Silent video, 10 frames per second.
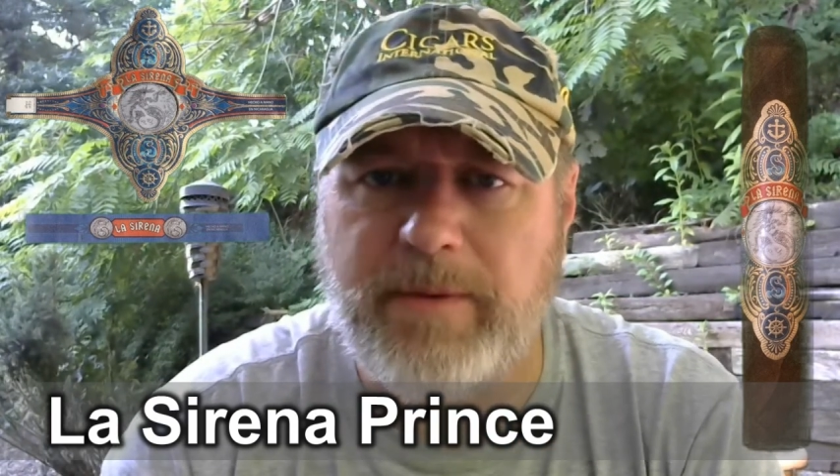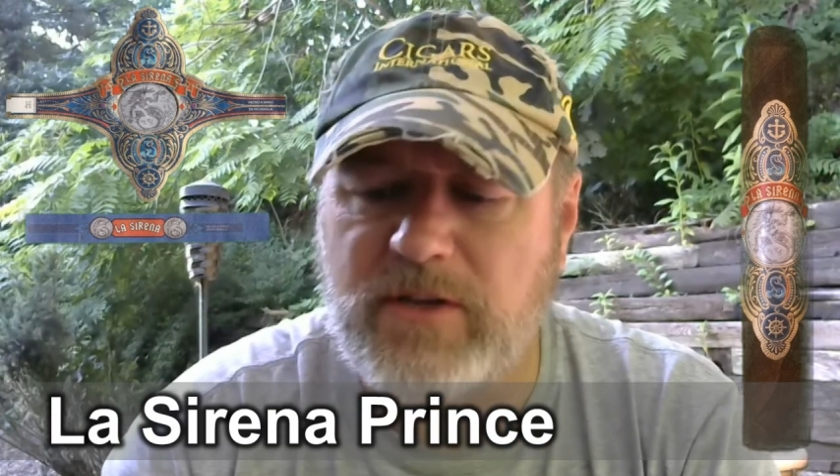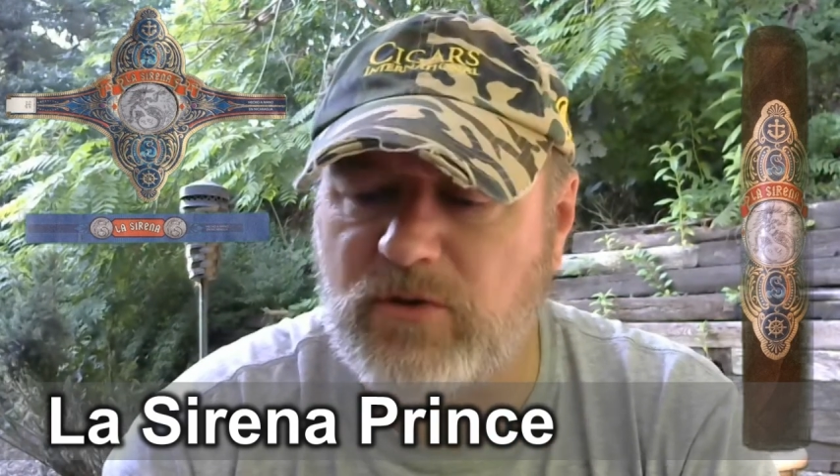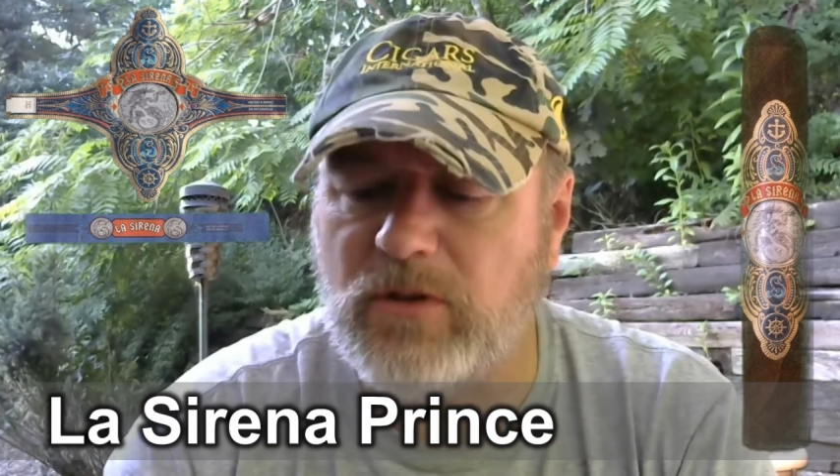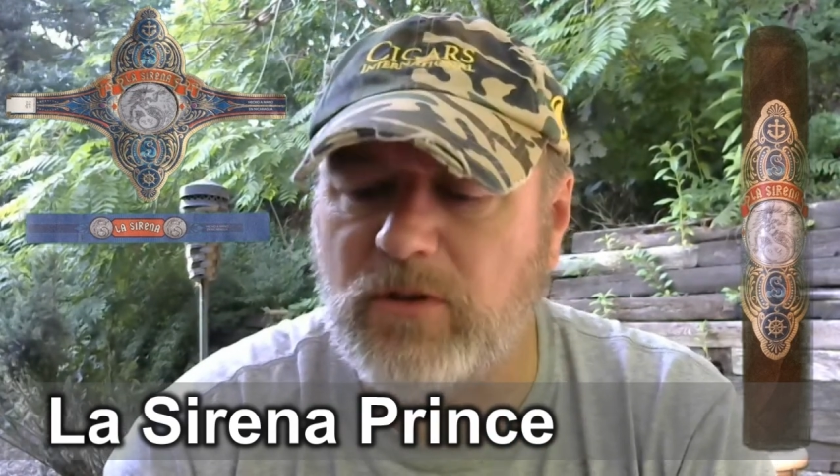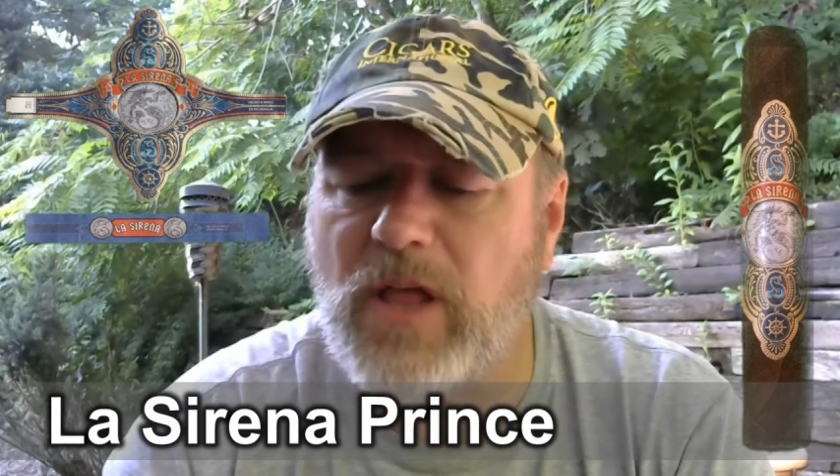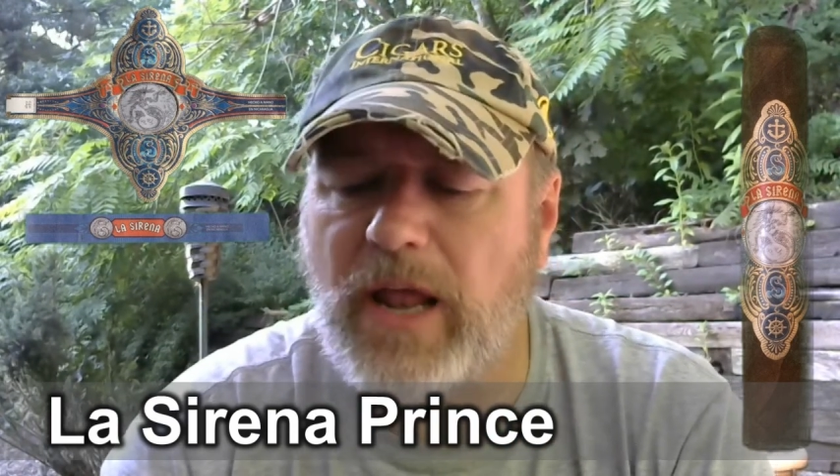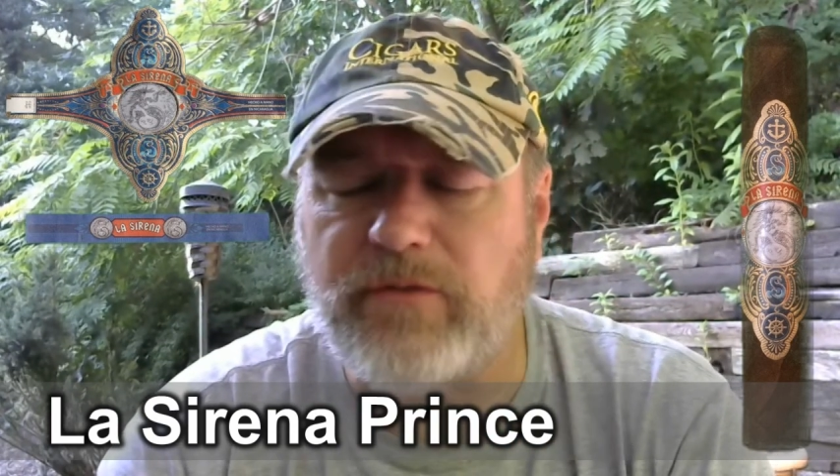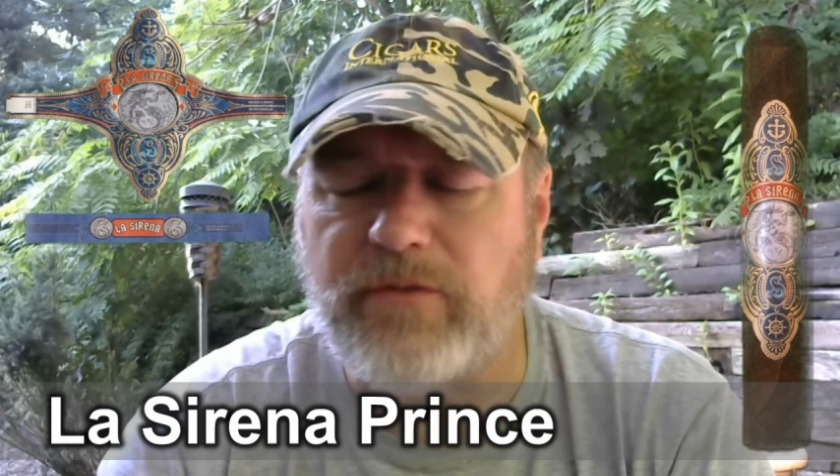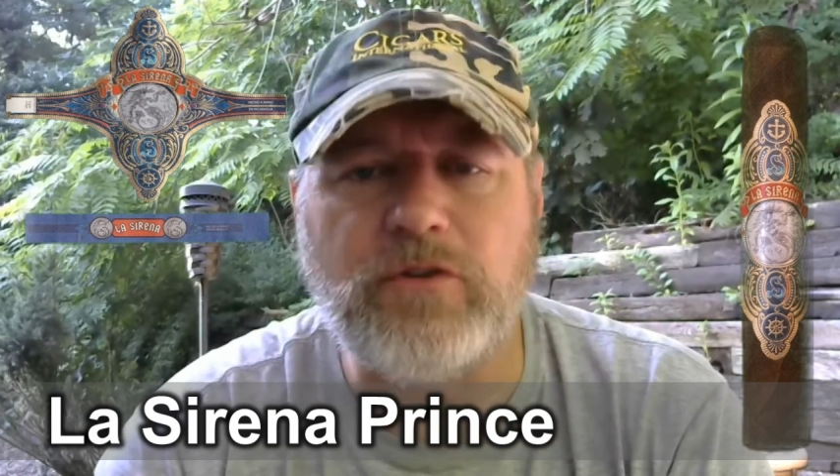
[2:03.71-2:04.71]
So a lot
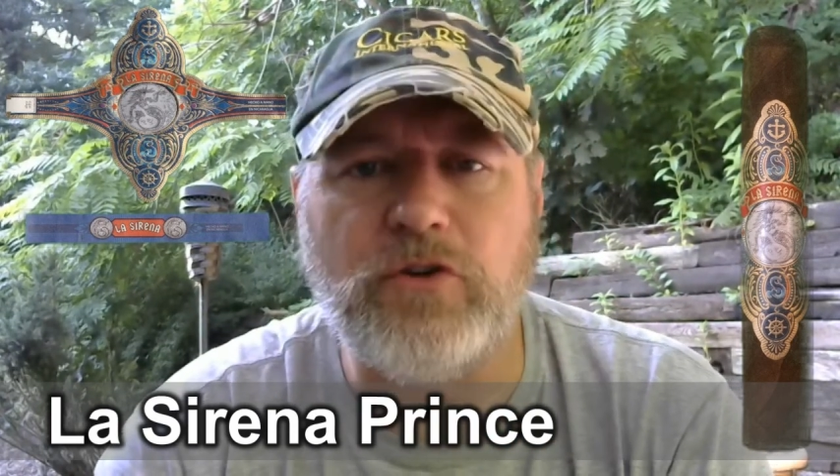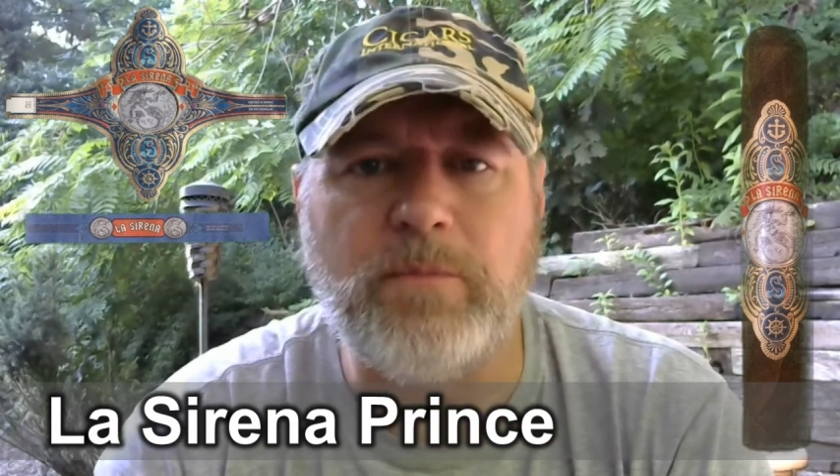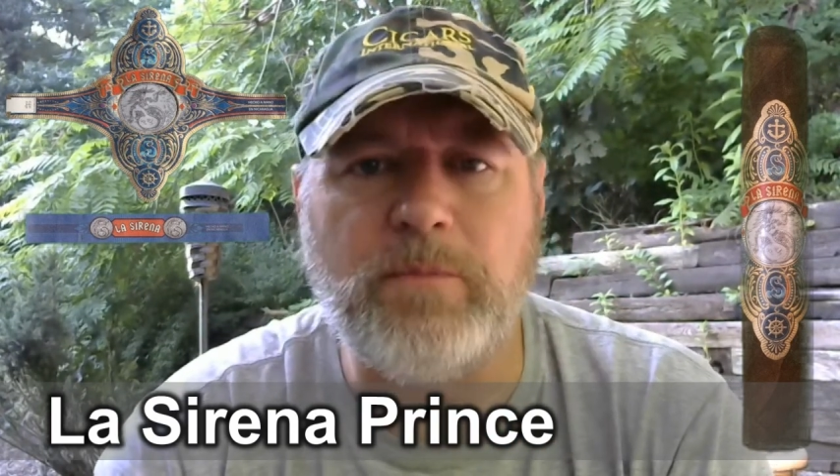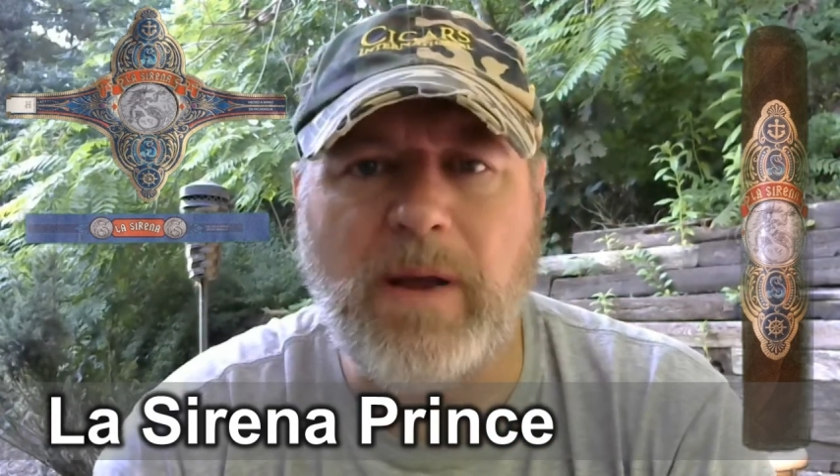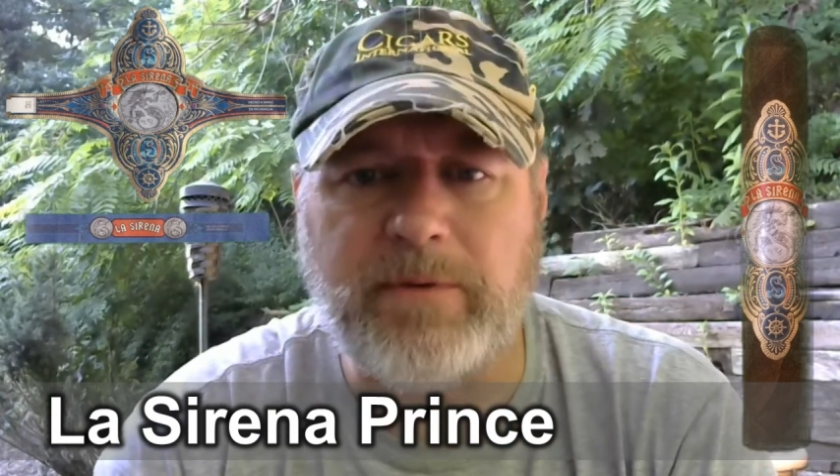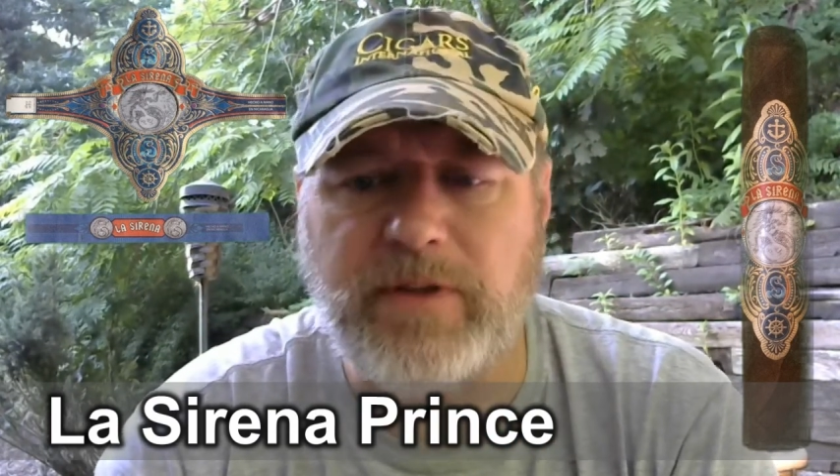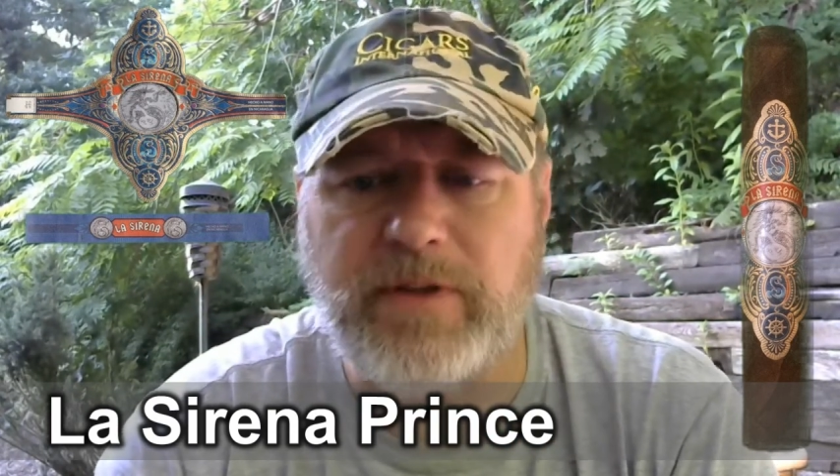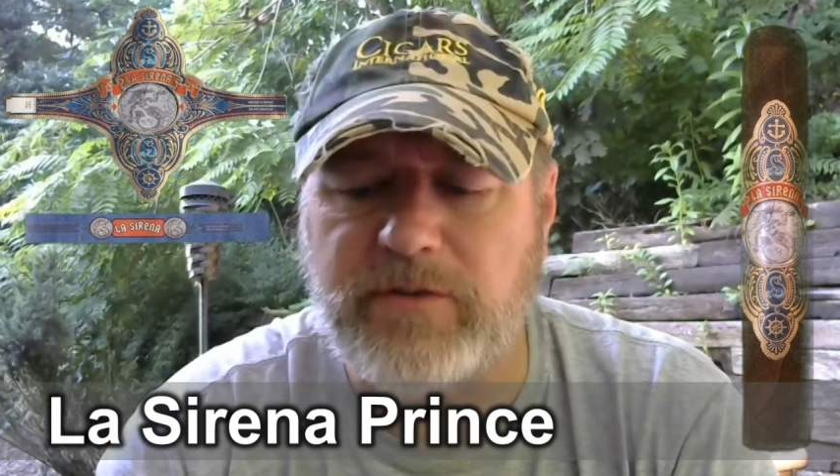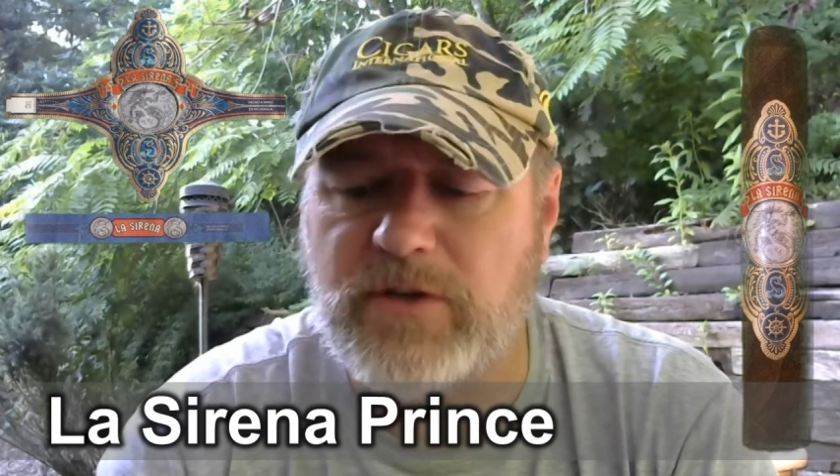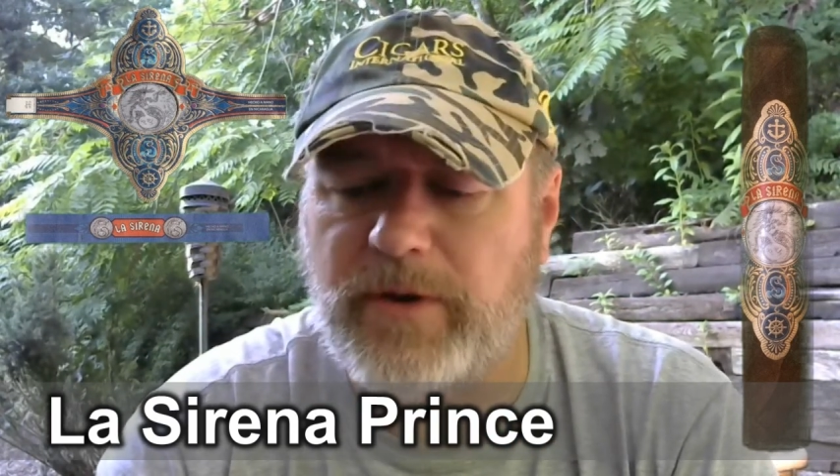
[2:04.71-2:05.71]
of good pepper
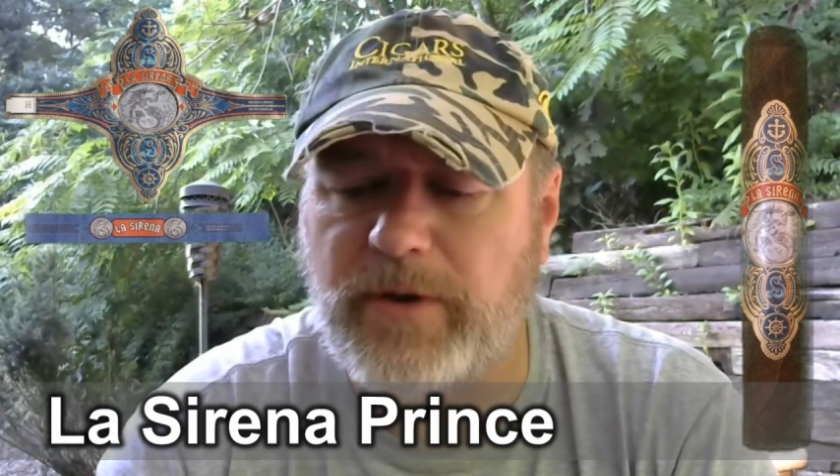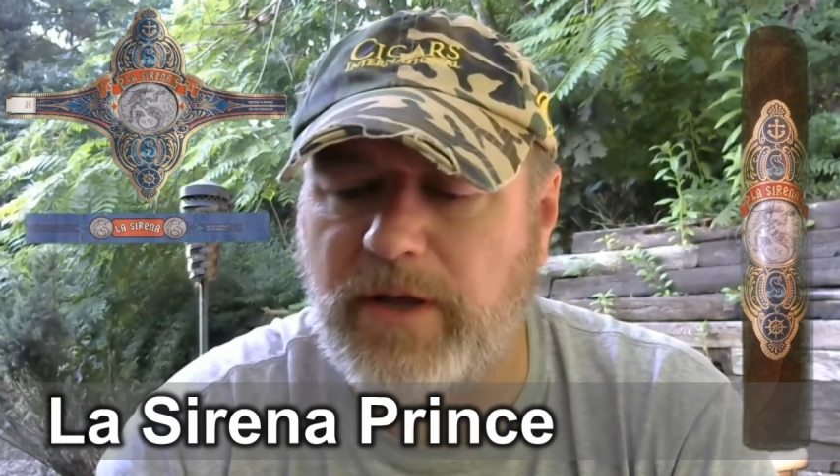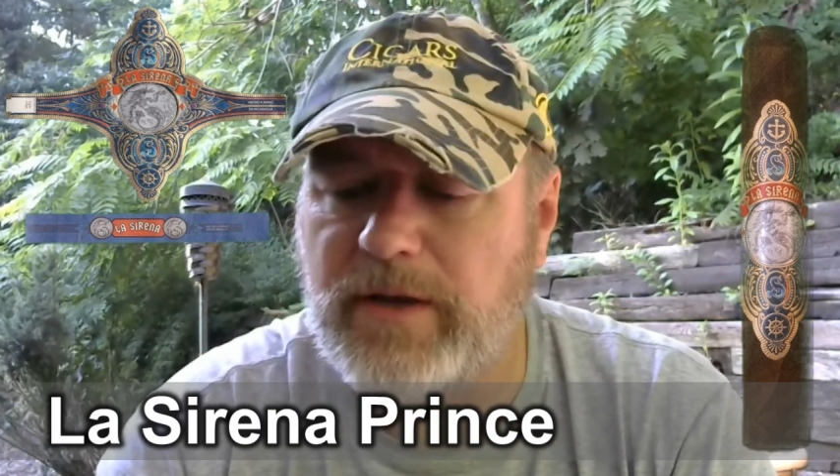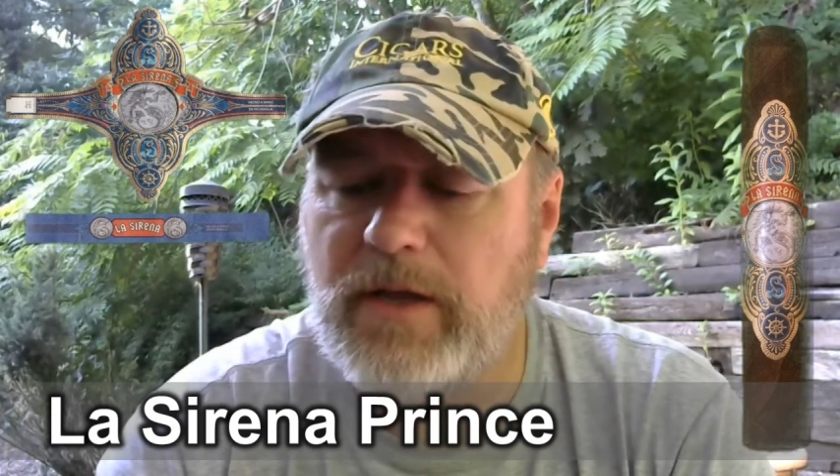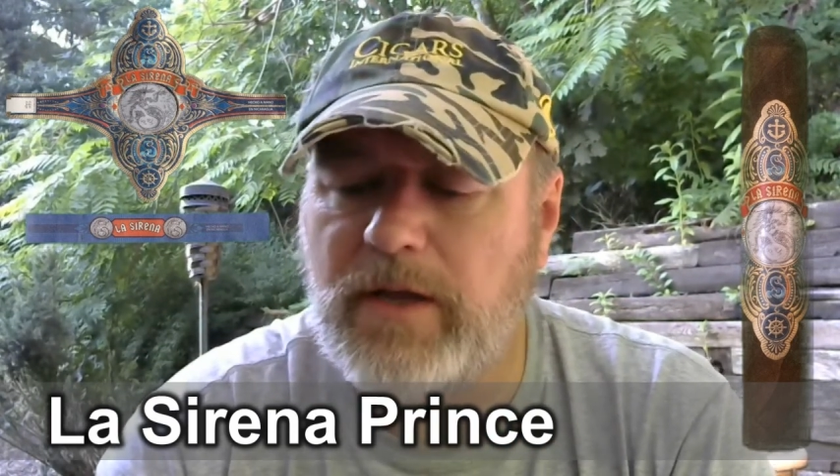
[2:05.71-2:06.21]
flavors going on.